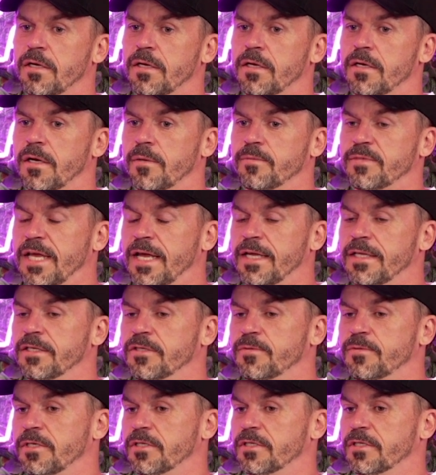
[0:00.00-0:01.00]
I'm saying
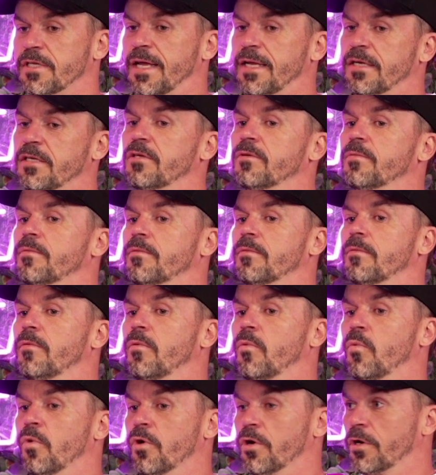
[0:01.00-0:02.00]
this because I ended up
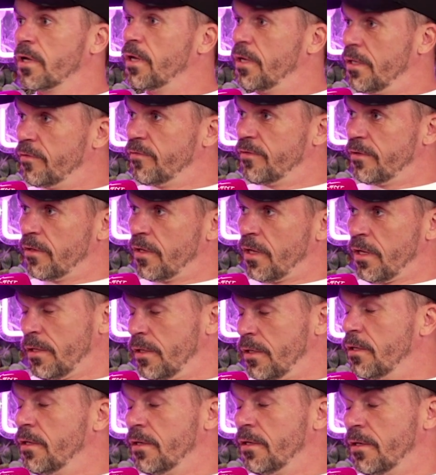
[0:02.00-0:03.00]
working in
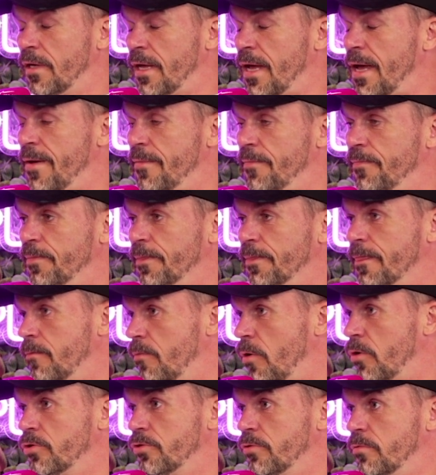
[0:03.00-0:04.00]
the
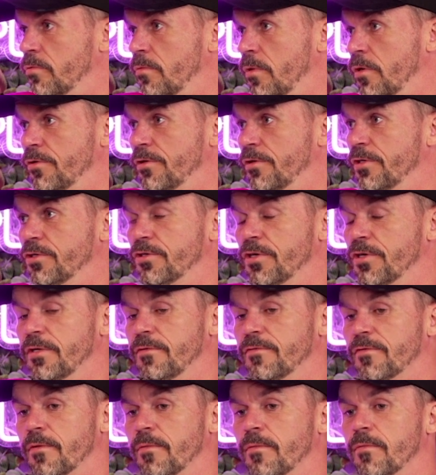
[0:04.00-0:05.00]
motor industry
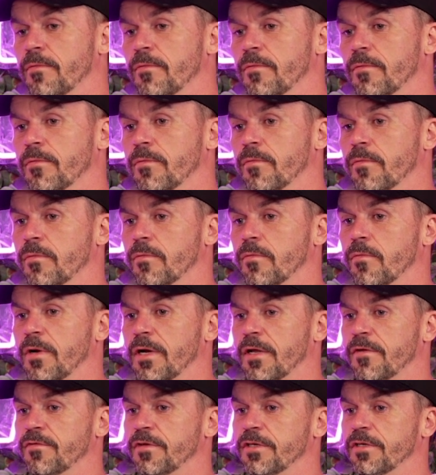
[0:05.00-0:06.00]
from when
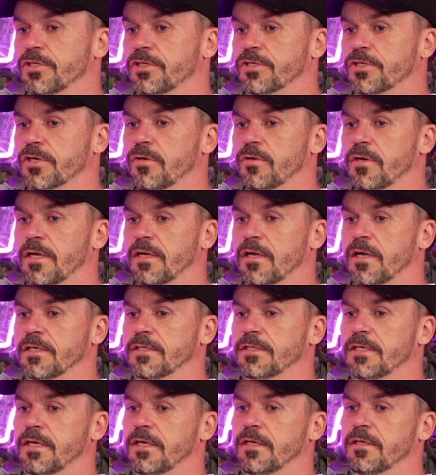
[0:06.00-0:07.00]
I finished school at
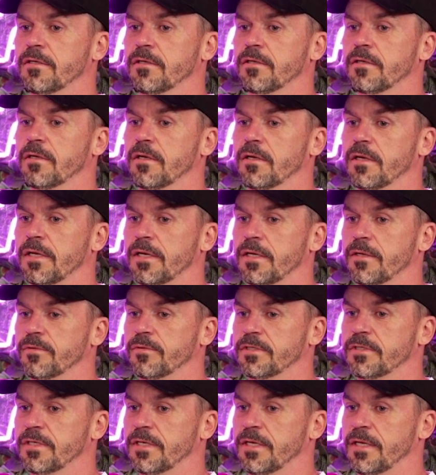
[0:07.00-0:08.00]
19, and I
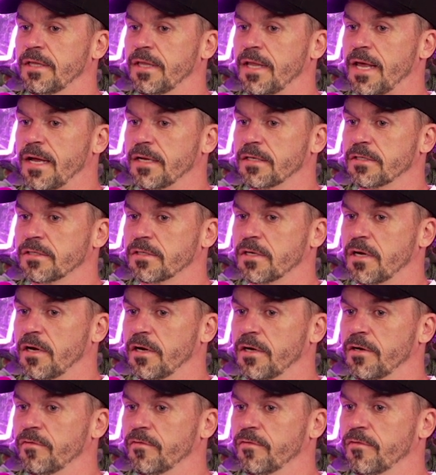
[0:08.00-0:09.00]
was in that
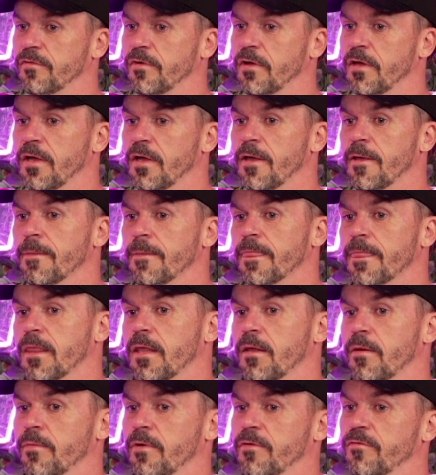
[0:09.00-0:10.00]
kind of
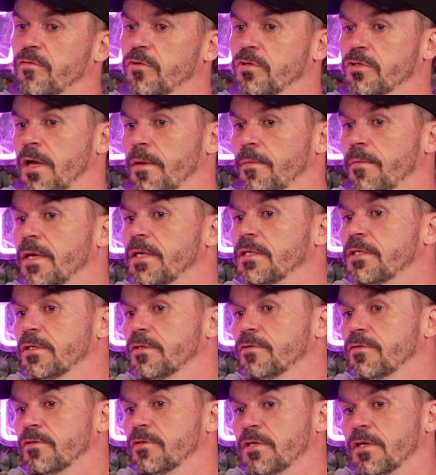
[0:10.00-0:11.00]
on my full-time
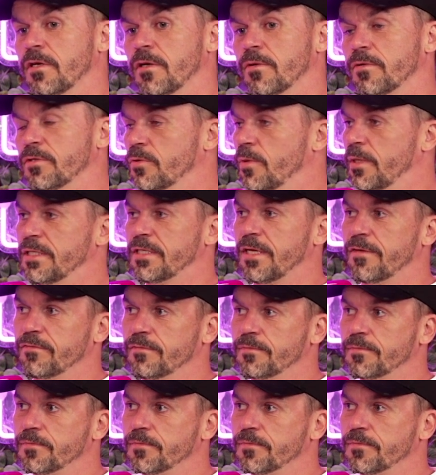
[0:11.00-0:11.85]
basis till I was 27.